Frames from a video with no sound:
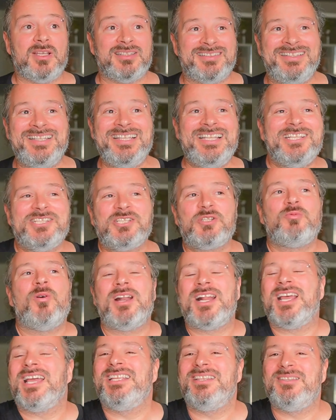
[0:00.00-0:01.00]
teach
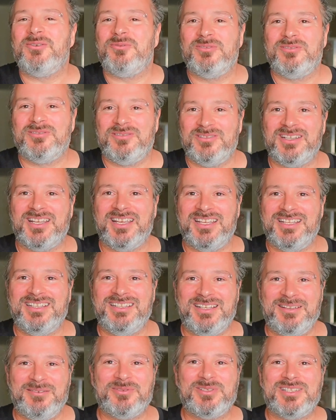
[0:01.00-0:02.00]
what I know. Okay.
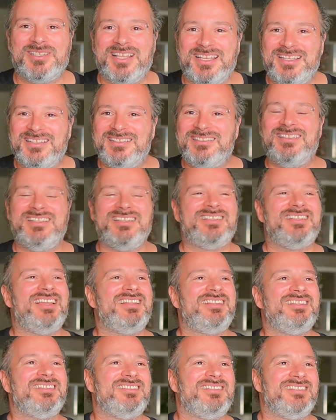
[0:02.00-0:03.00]
It was like
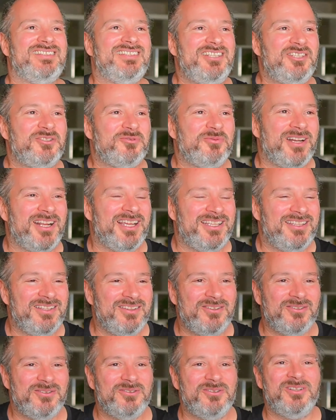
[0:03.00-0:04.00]
intended to teach what I
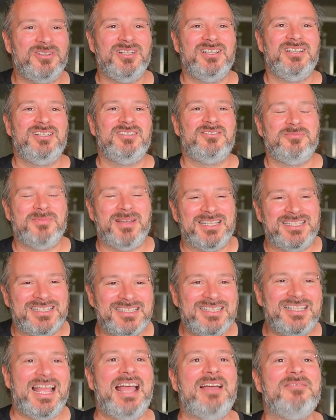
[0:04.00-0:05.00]
know to my
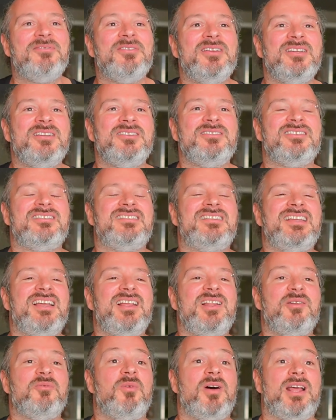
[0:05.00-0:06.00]
staff, to
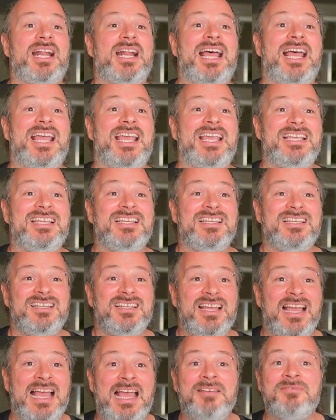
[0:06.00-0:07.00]
tell what I
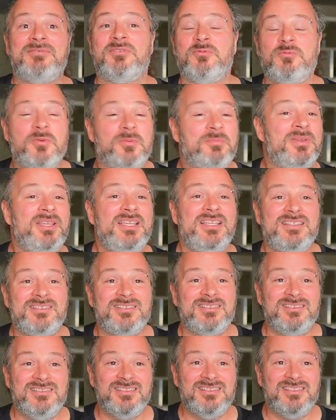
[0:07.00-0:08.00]
have to repeat
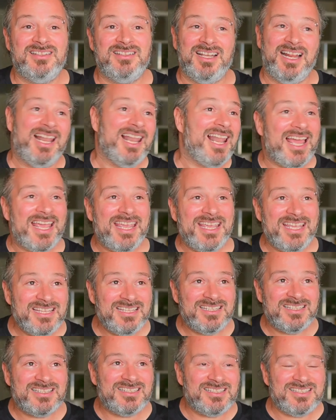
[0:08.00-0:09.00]
to the
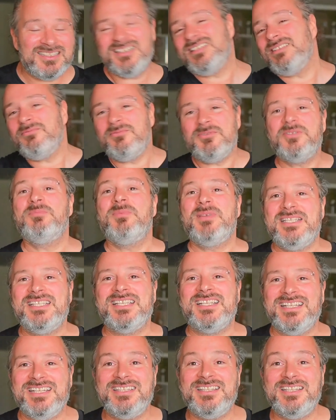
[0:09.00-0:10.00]
clients. It was
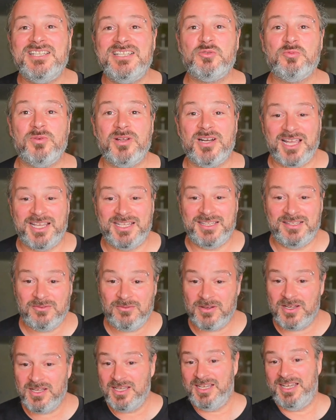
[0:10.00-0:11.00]
basically teach what I
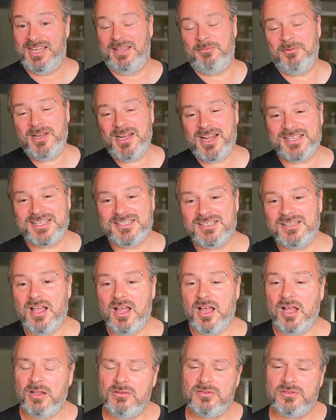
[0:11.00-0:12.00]
know. And when I saw
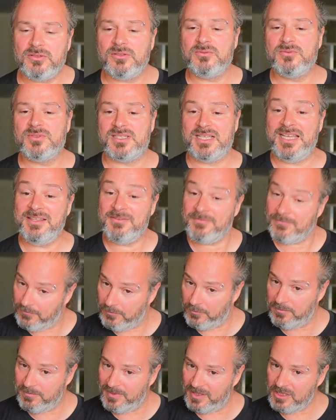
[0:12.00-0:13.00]
all those
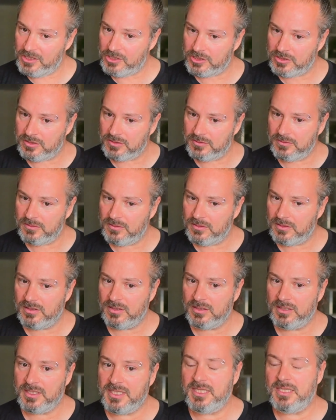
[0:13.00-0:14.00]
informational
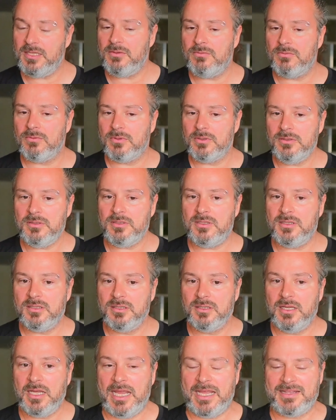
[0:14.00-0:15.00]
keyword,
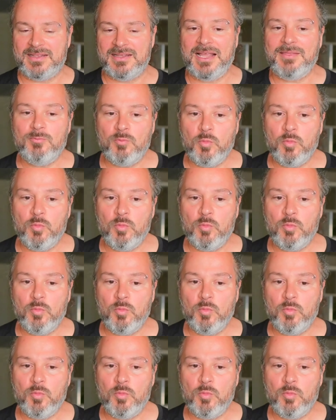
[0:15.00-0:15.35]
and that